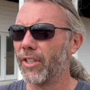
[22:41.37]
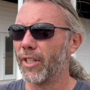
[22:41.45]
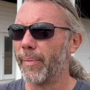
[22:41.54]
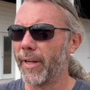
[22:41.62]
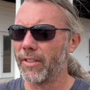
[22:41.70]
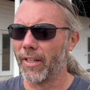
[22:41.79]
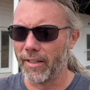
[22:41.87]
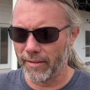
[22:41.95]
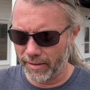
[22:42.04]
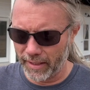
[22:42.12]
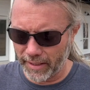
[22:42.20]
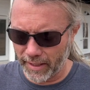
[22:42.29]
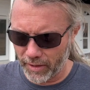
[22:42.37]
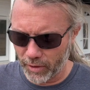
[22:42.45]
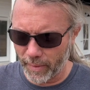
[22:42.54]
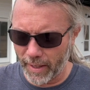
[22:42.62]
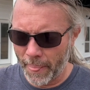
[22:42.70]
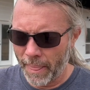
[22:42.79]
It yeah. depends on details,
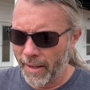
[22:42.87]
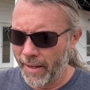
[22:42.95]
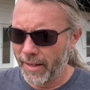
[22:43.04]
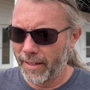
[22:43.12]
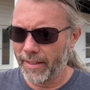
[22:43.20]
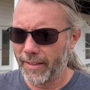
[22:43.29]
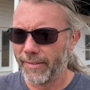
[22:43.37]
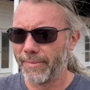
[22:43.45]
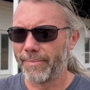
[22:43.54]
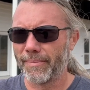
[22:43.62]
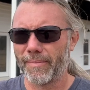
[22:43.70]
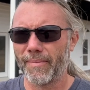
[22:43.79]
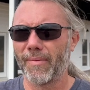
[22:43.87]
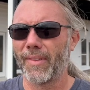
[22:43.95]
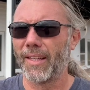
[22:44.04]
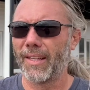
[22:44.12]
but depends on how many of them stand on the earth.